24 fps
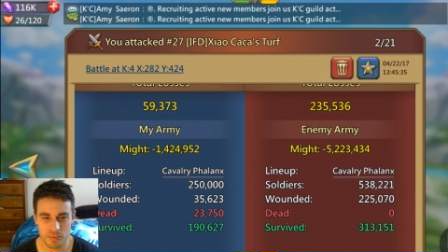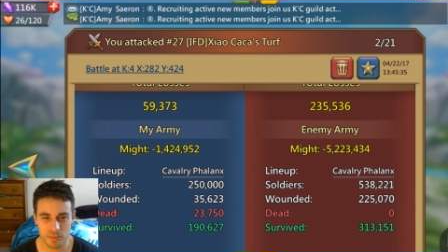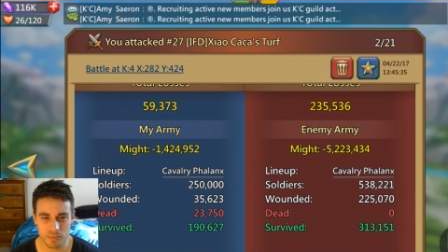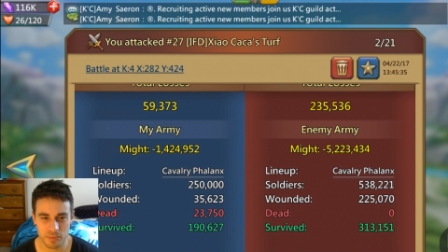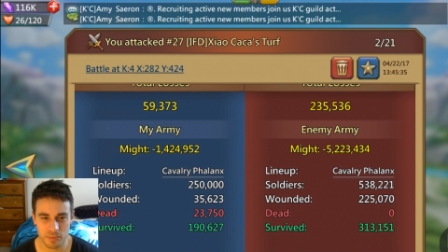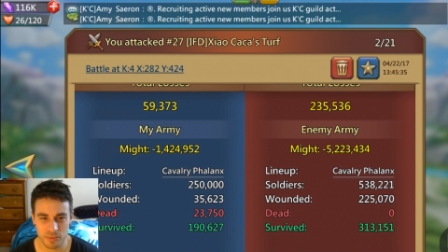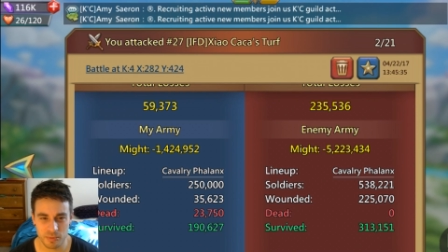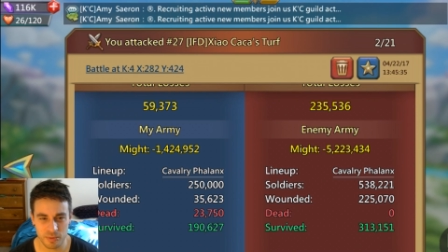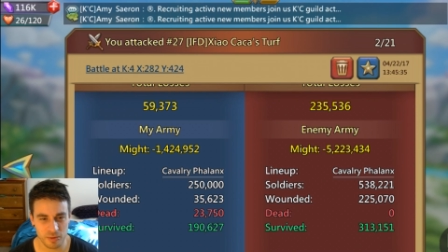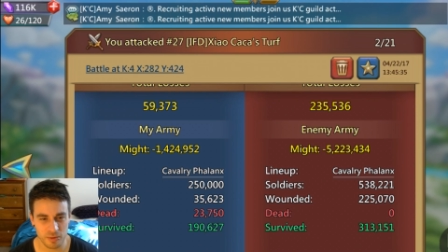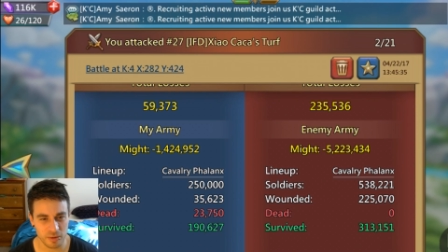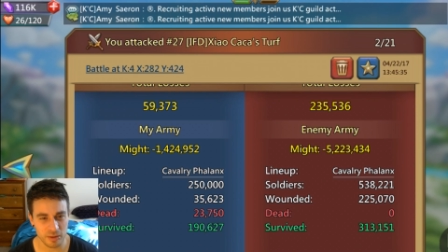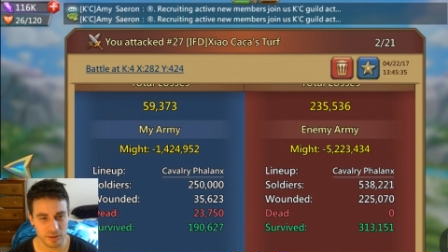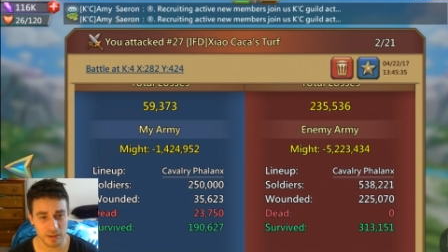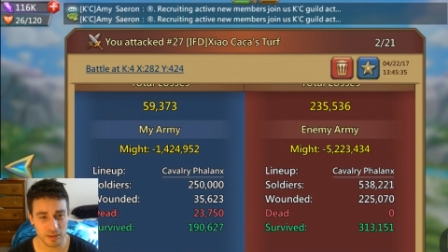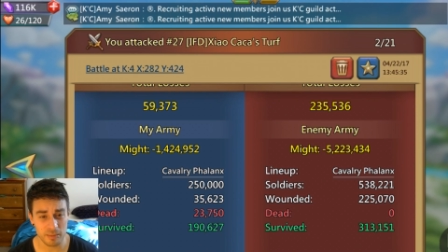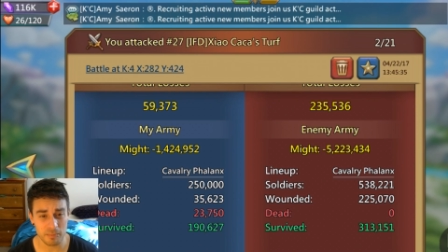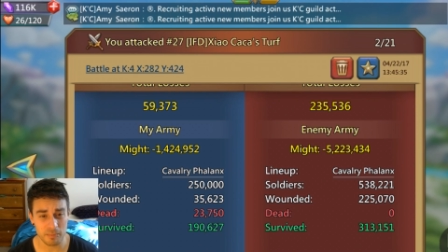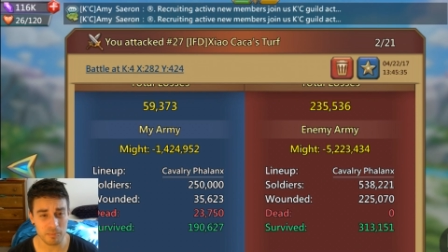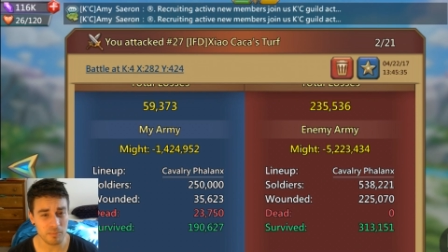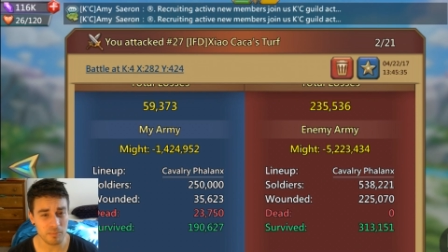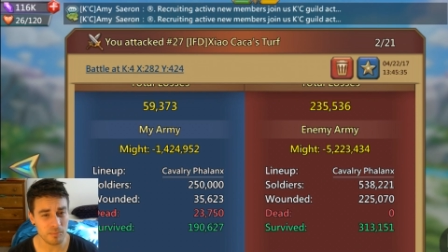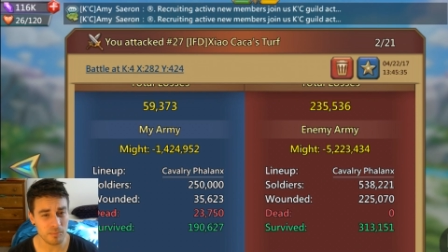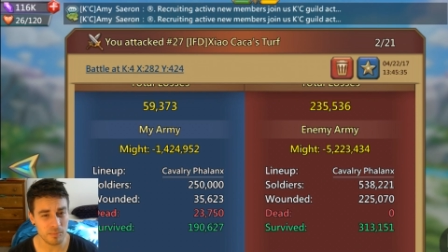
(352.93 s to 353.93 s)

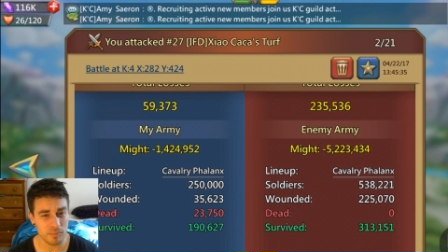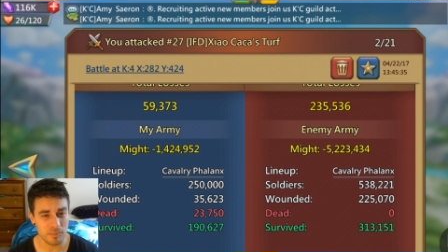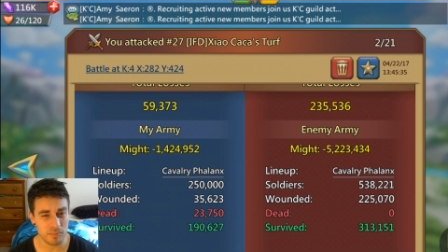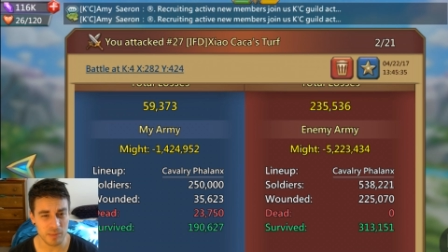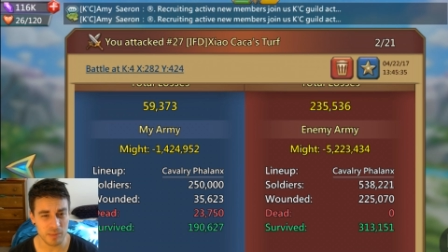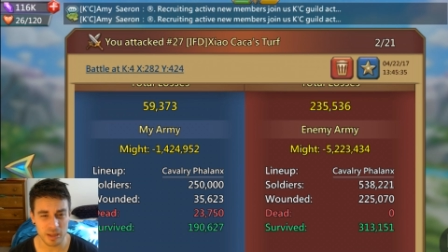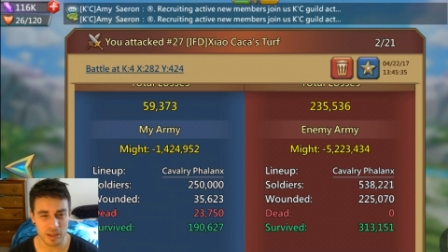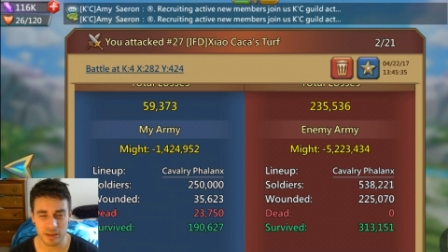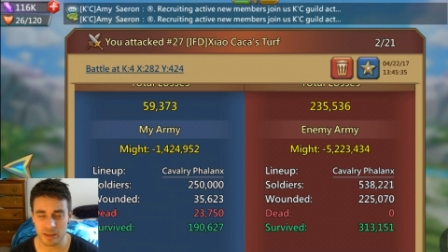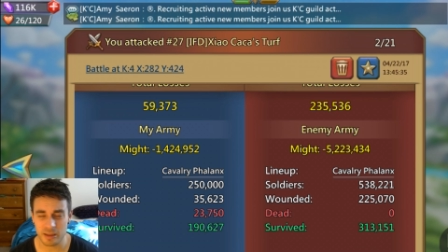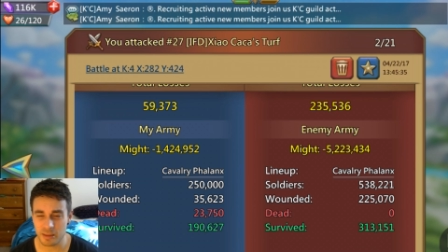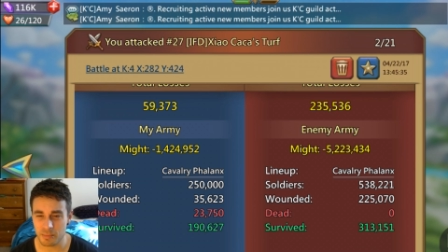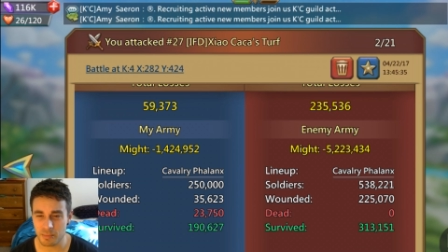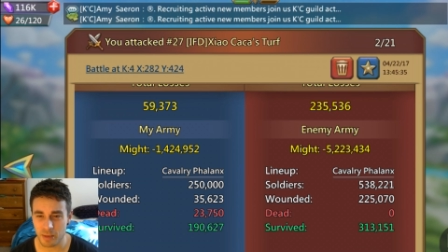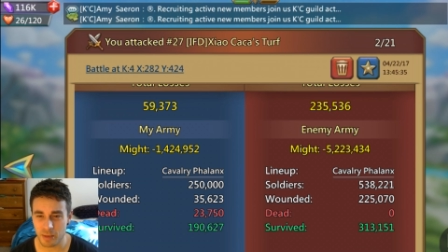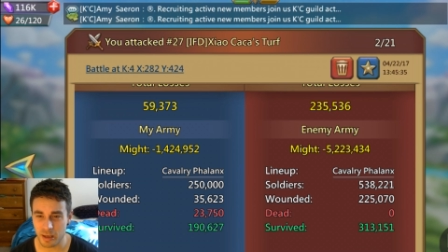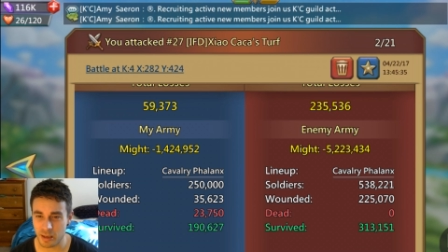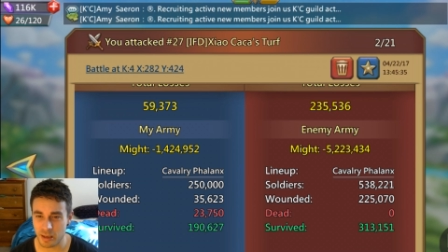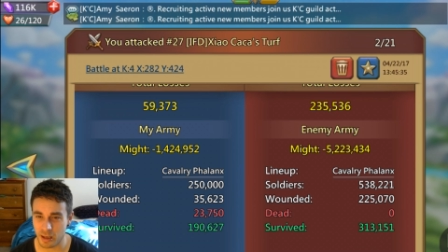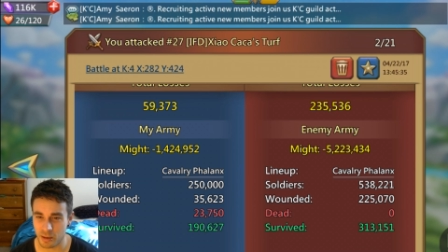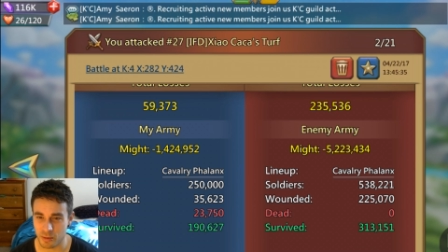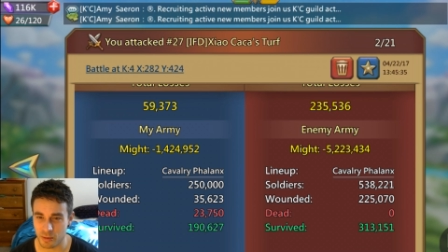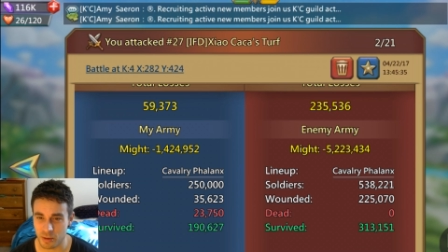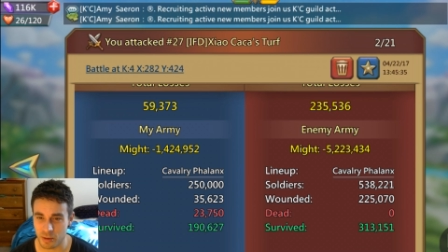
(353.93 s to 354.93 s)
30 million might,
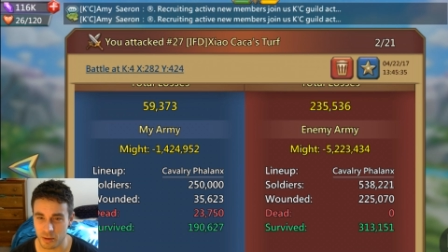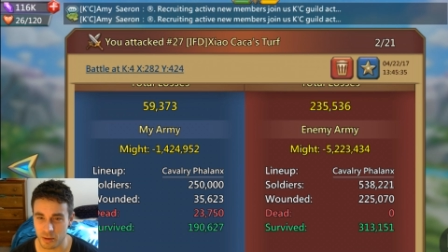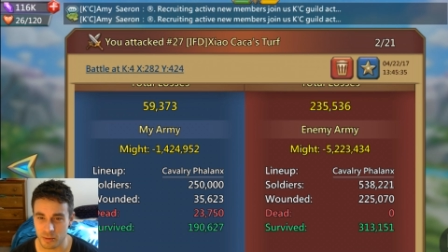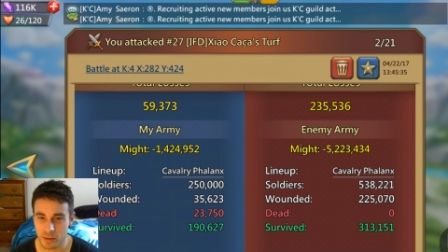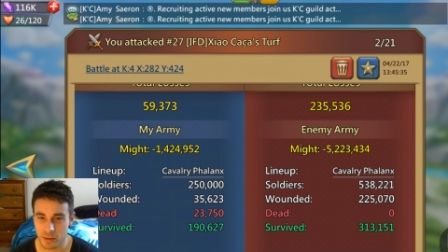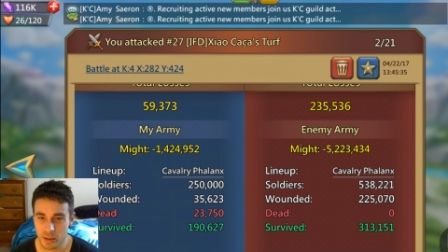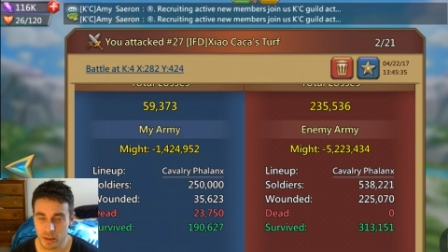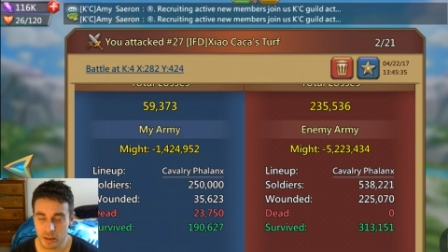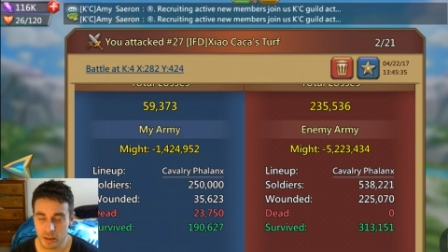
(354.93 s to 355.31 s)
I don't know.